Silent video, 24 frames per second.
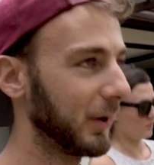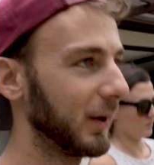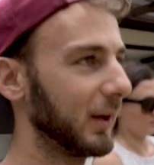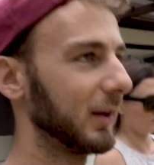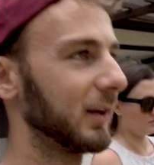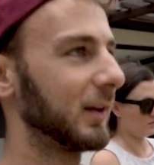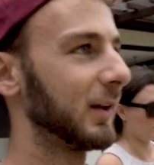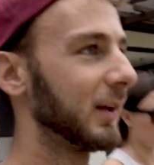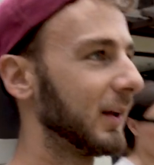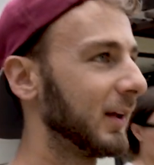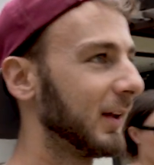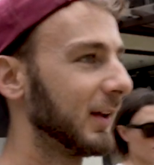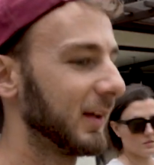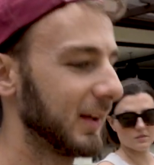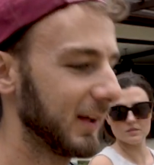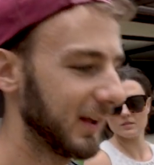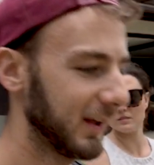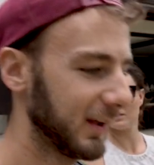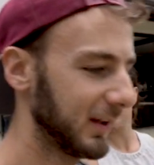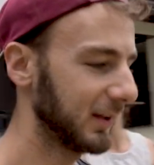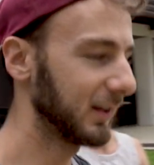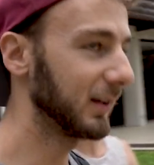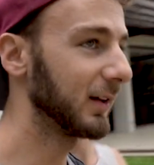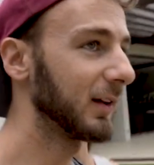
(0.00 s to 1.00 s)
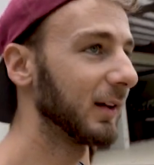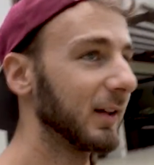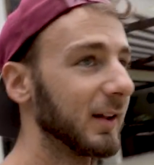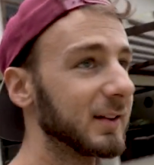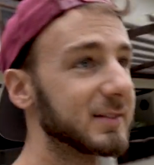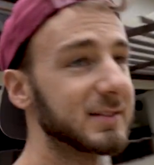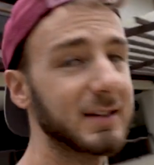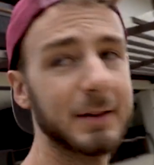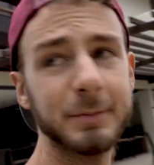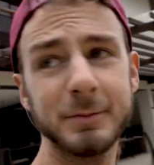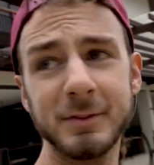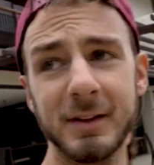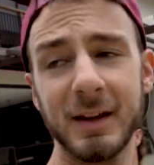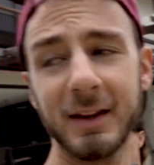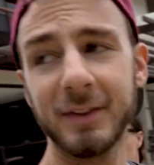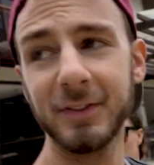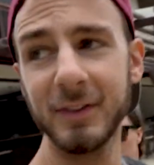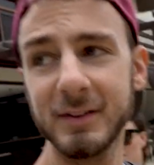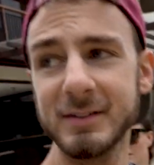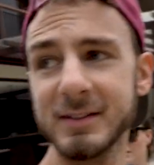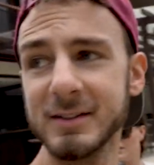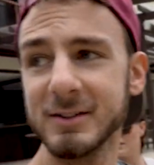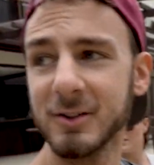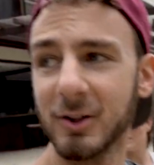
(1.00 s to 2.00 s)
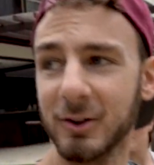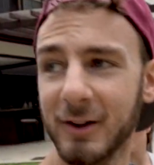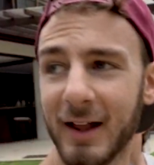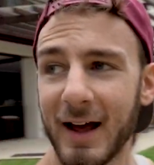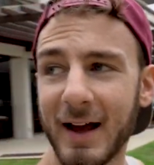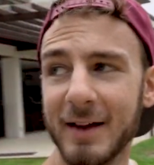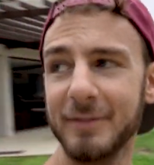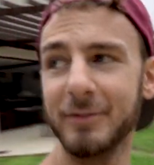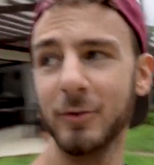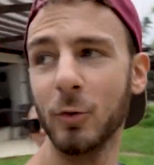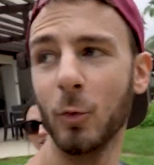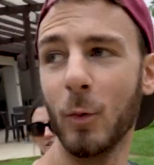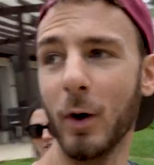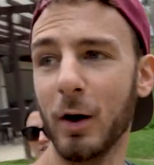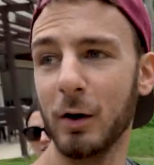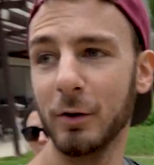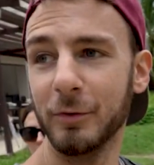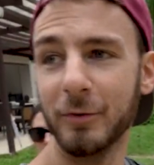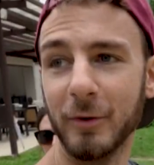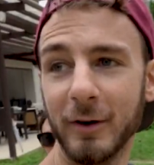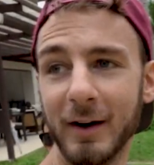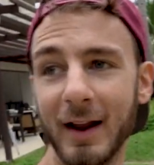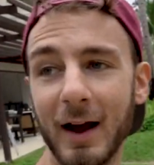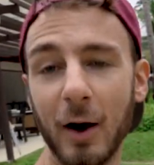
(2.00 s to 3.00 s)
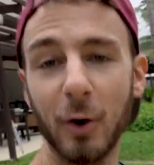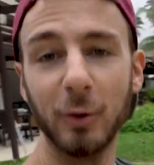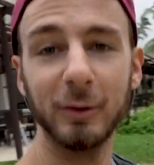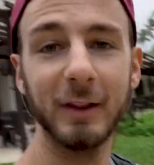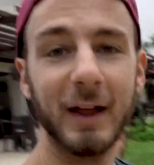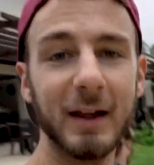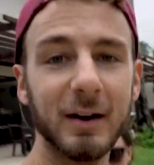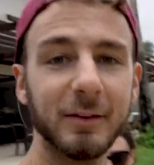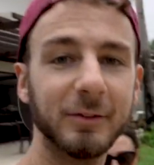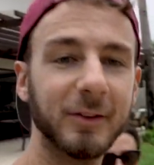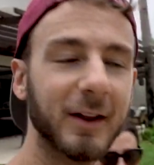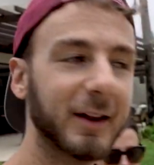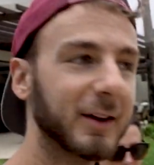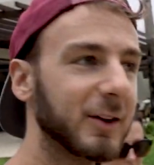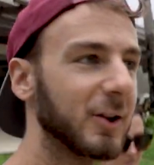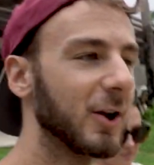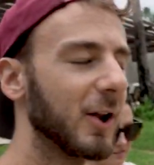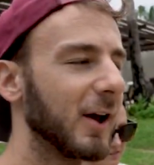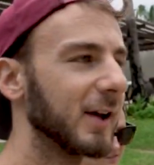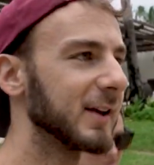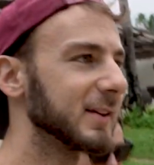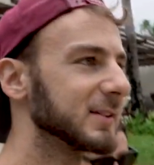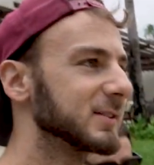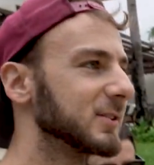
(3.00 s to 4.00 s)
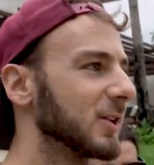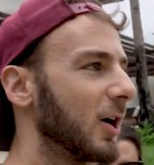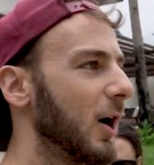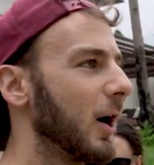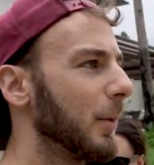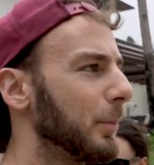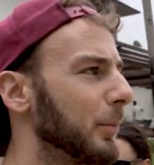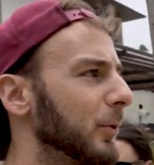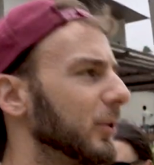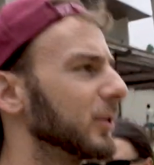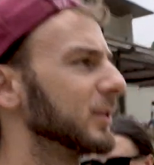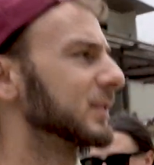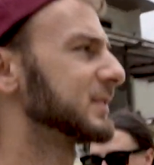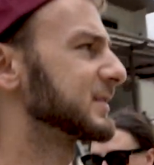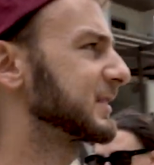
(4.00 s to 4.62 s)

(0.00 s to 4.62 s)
but it seems like this is alive and well for now. A lot of like nice upper